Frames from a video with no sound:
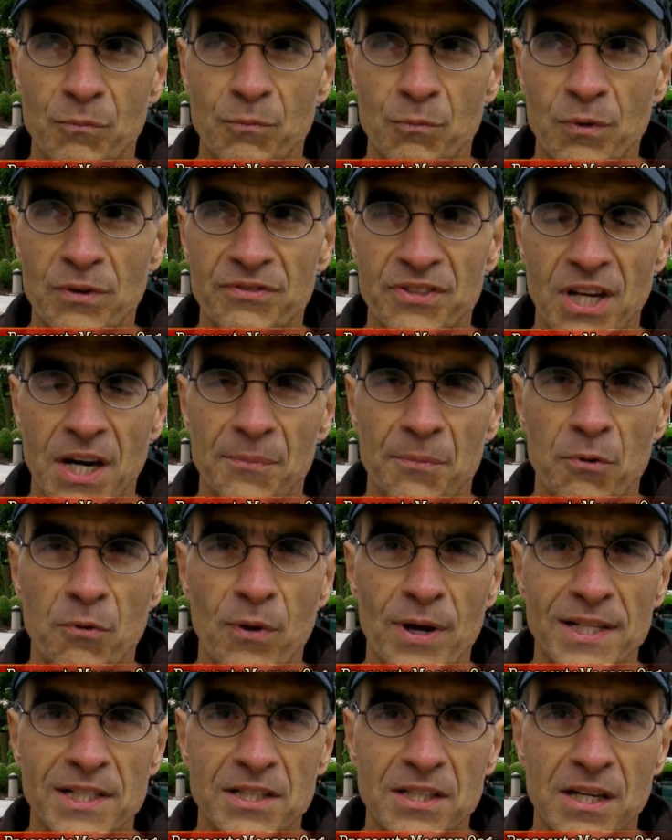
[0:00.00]
We've set up a
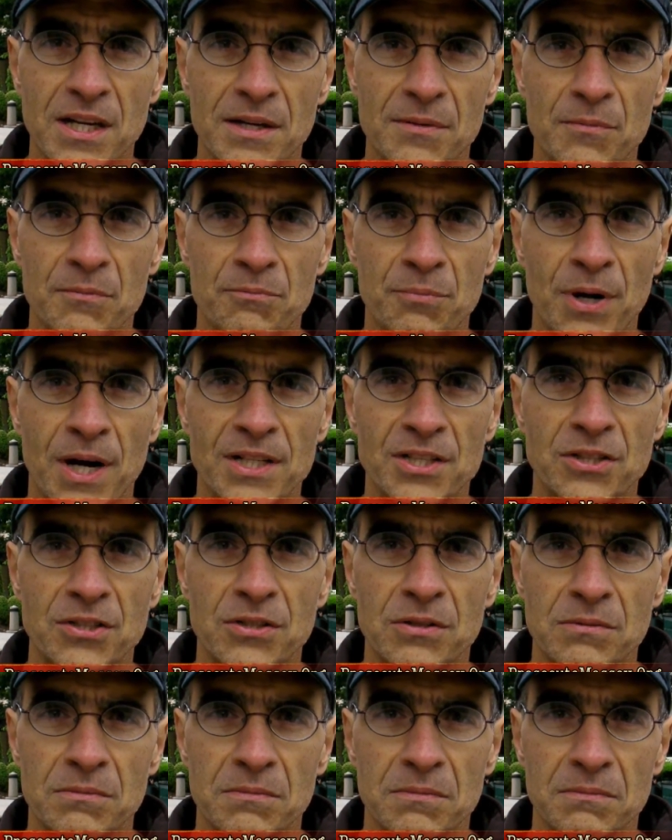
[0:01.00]
website,
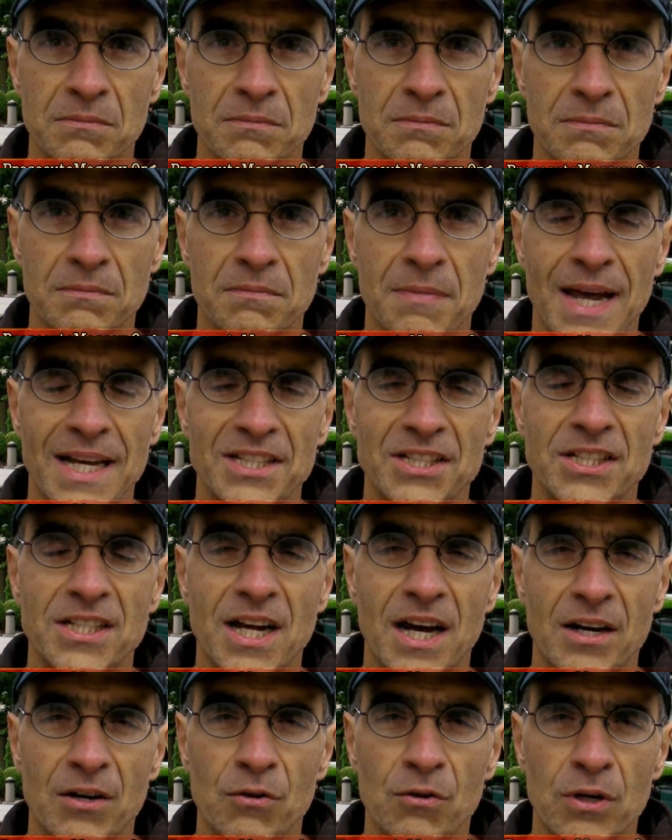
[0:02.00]

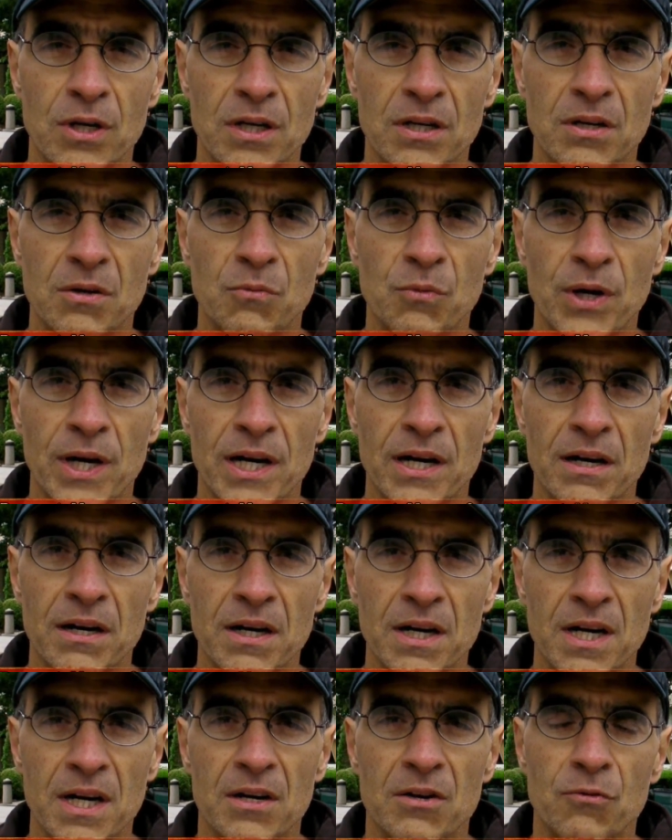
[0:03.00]
ProsecuteMassey.org, where
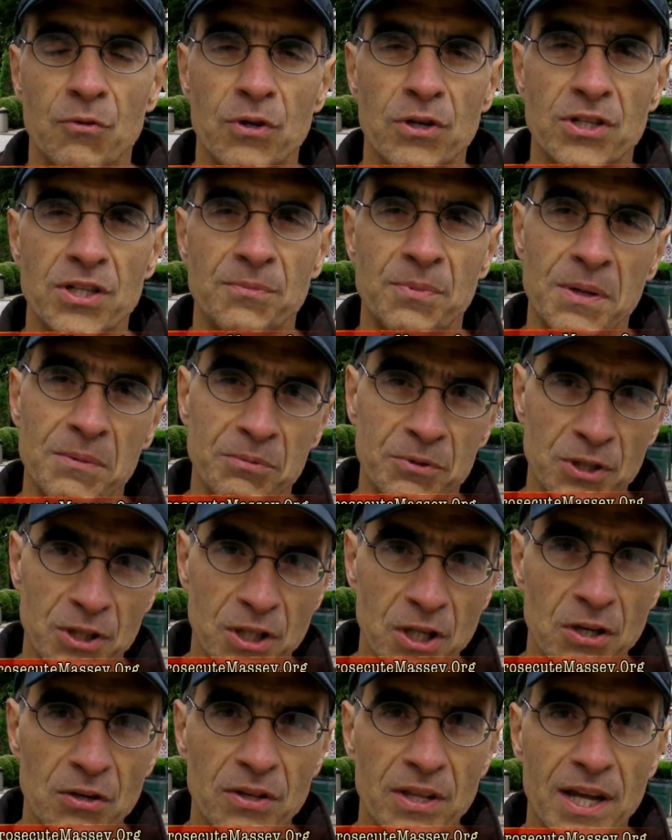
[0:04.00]
we're urging people to
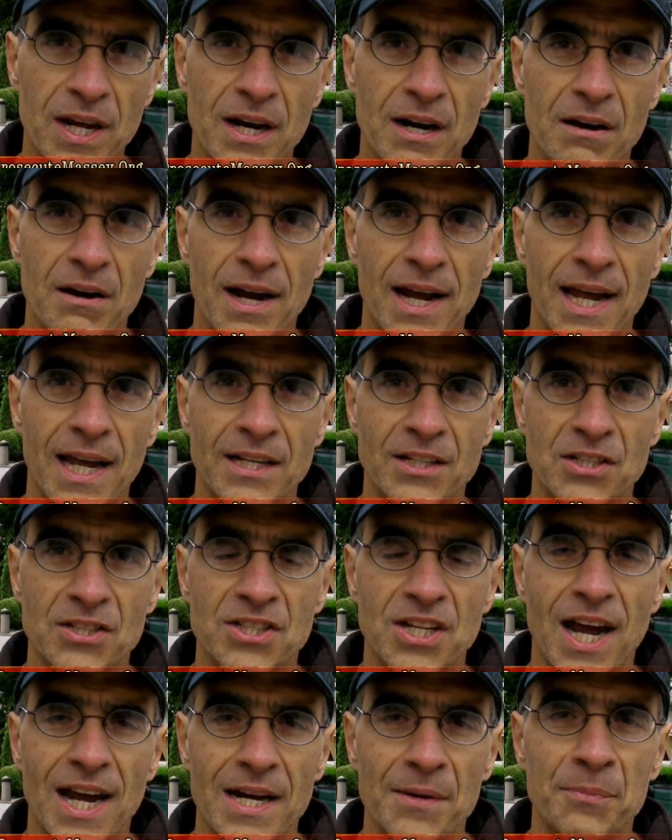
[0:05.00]
go there and to
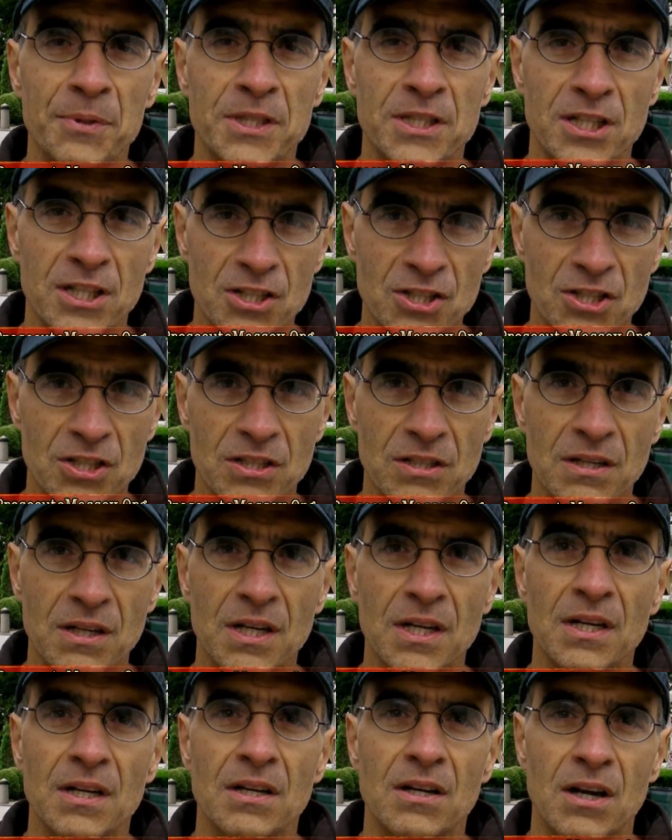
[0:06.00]
sign a petition
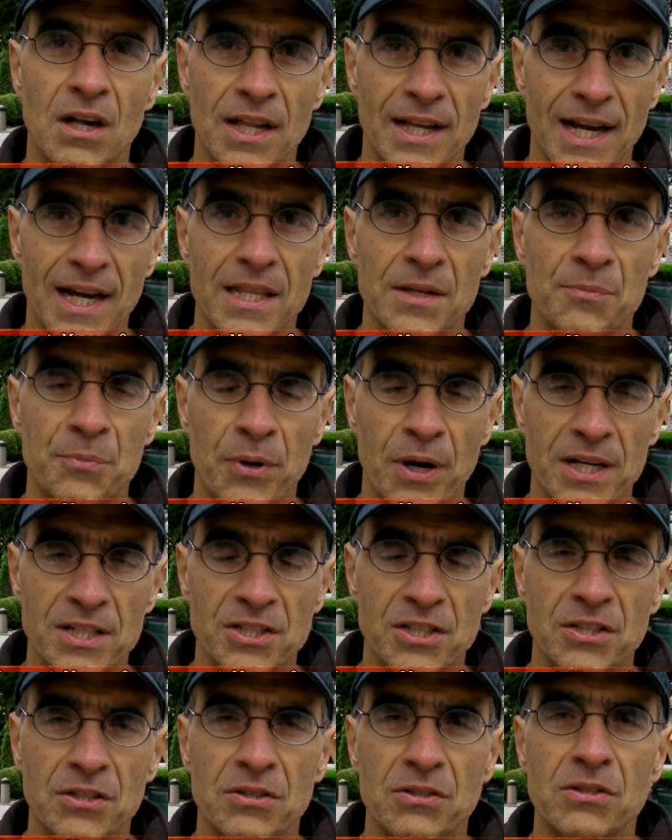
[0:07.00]
calling on the
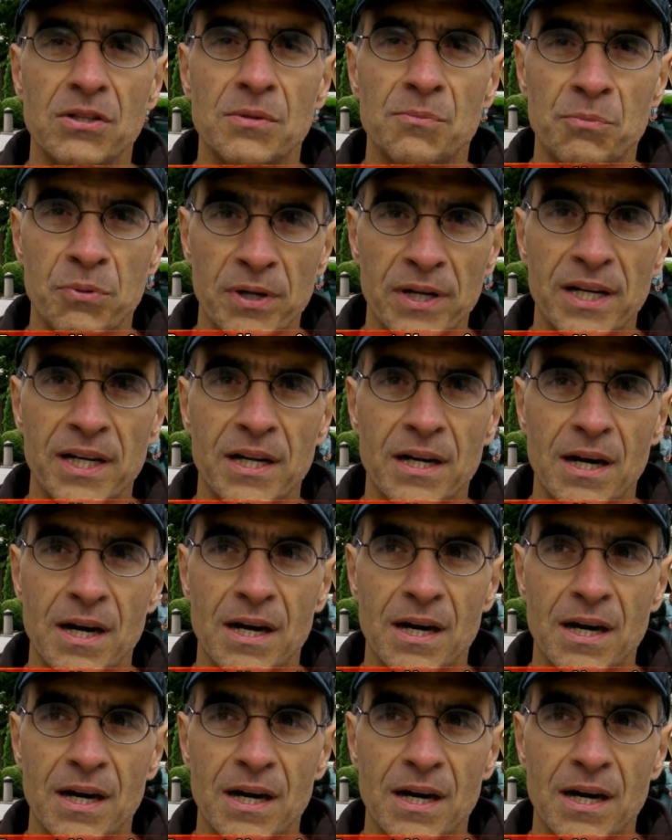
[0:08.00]
prosecutor to bring